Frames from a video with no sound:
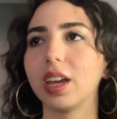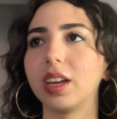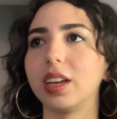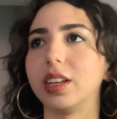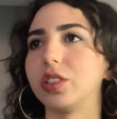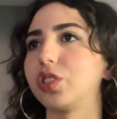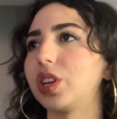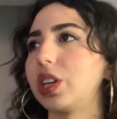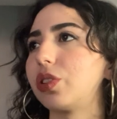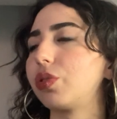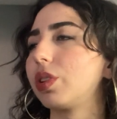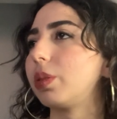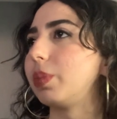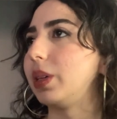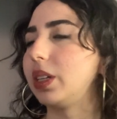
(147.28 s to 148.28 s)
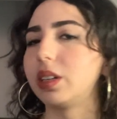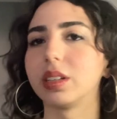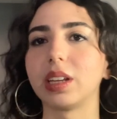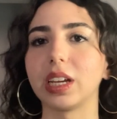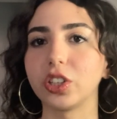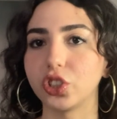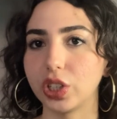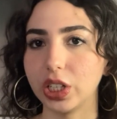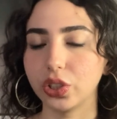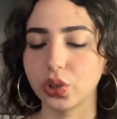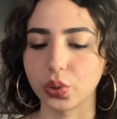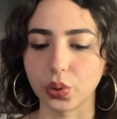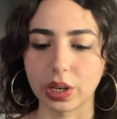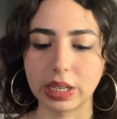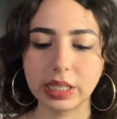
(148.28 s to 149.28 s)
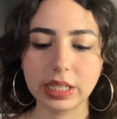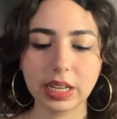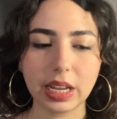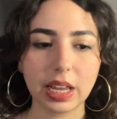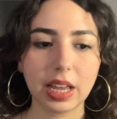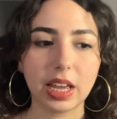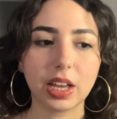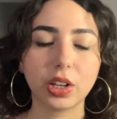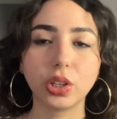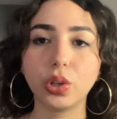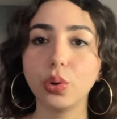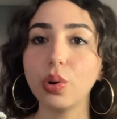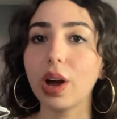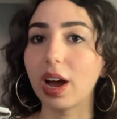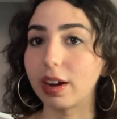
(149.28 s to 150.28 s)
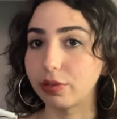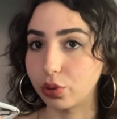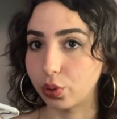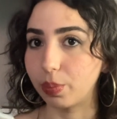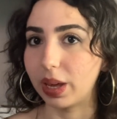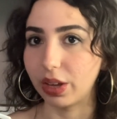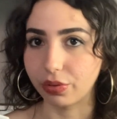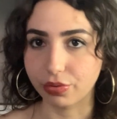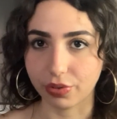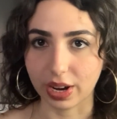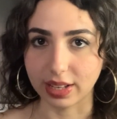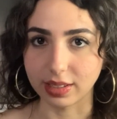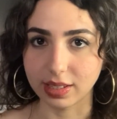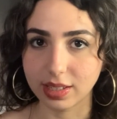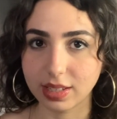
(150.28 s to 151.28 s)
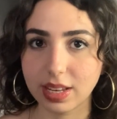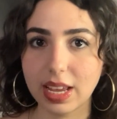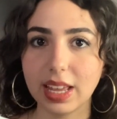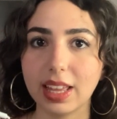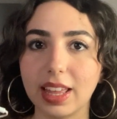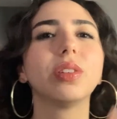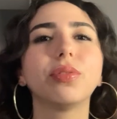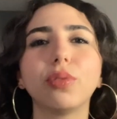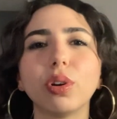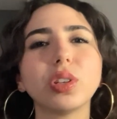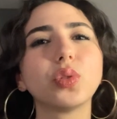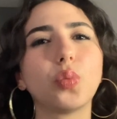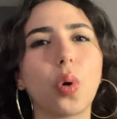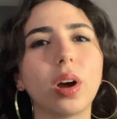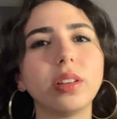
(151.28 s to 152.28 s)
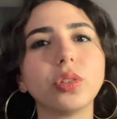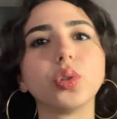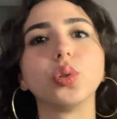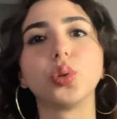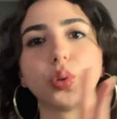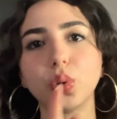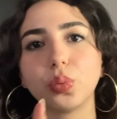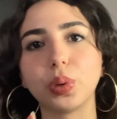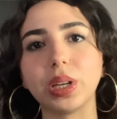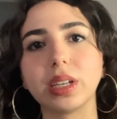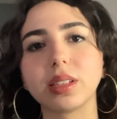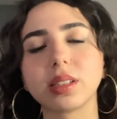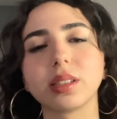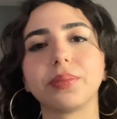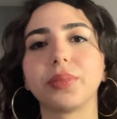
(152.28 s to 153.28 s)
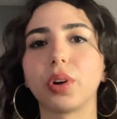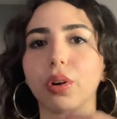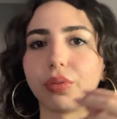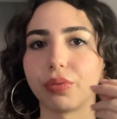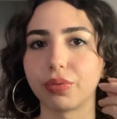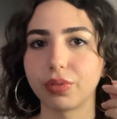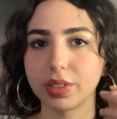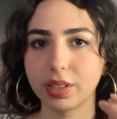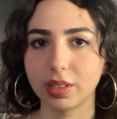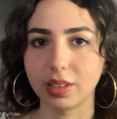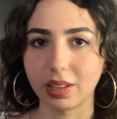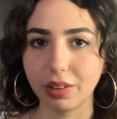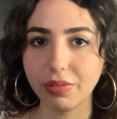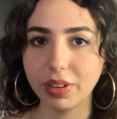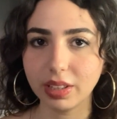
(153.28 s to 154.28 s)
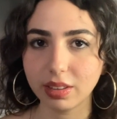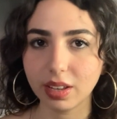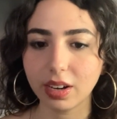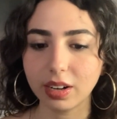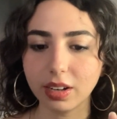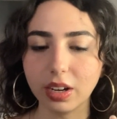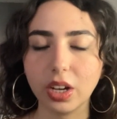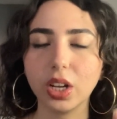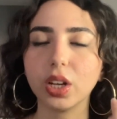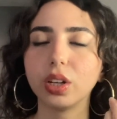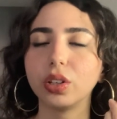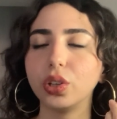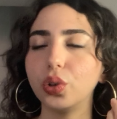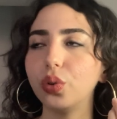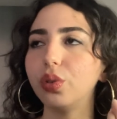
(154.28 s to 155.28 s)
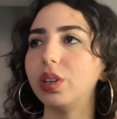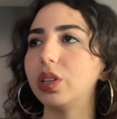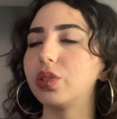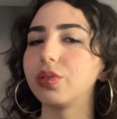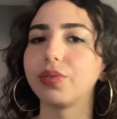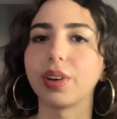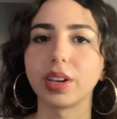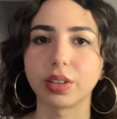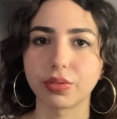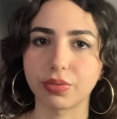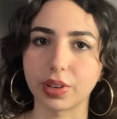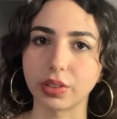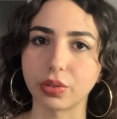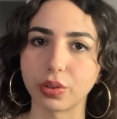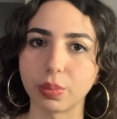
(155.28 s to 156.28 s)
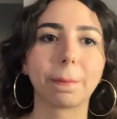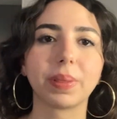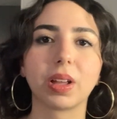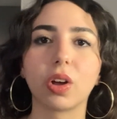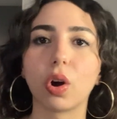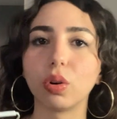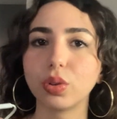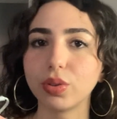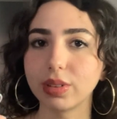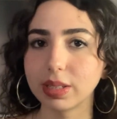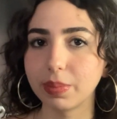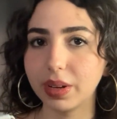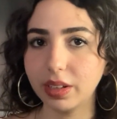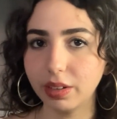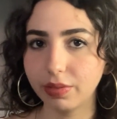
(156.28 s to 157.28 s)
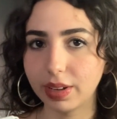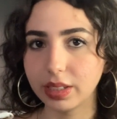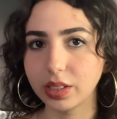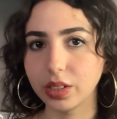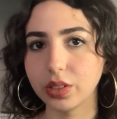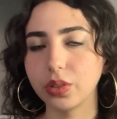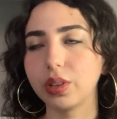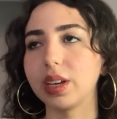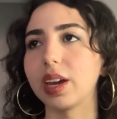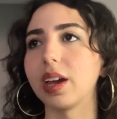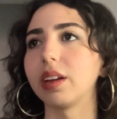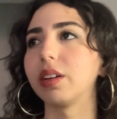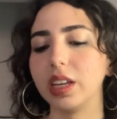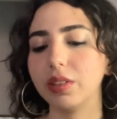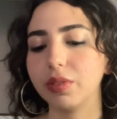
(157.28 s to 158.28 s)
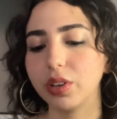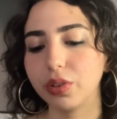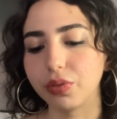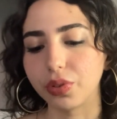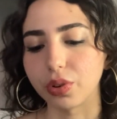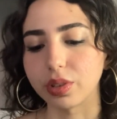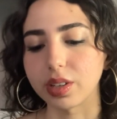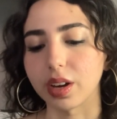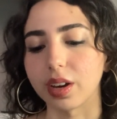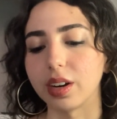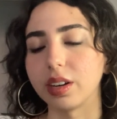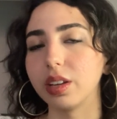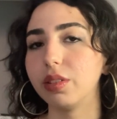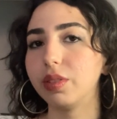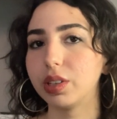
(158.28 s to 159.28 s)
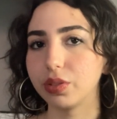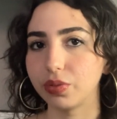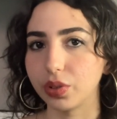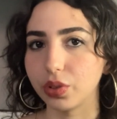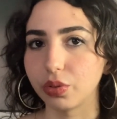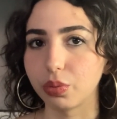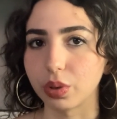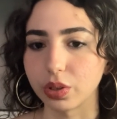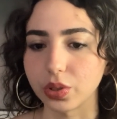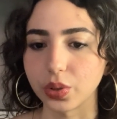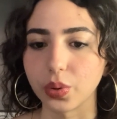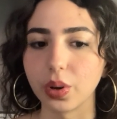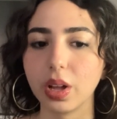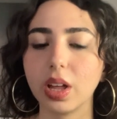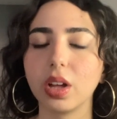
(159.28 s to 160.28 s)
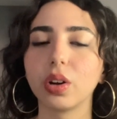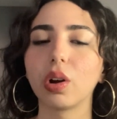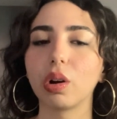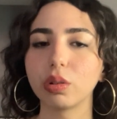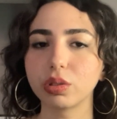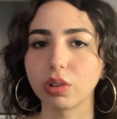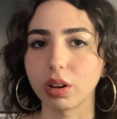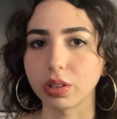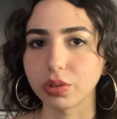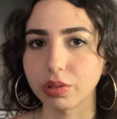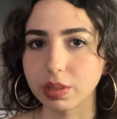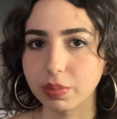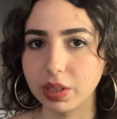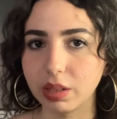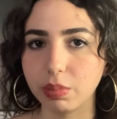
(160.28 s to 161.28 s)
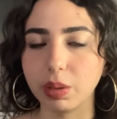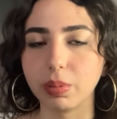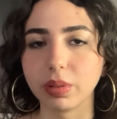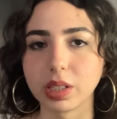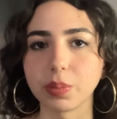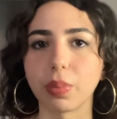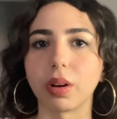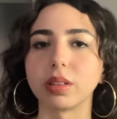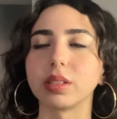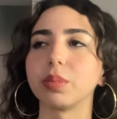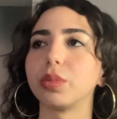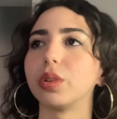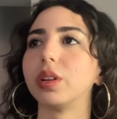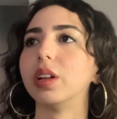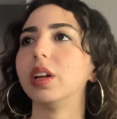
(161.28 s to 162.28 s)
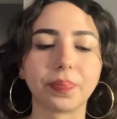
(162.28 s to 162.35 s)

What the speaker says: in general, being an exchange student, you have to make friends. The first 1 to 2 weeks of living there, you need to find a friend group. Go to as many events as you can, even if you're tired, even if you don't want to. Go talk to as many people as possible,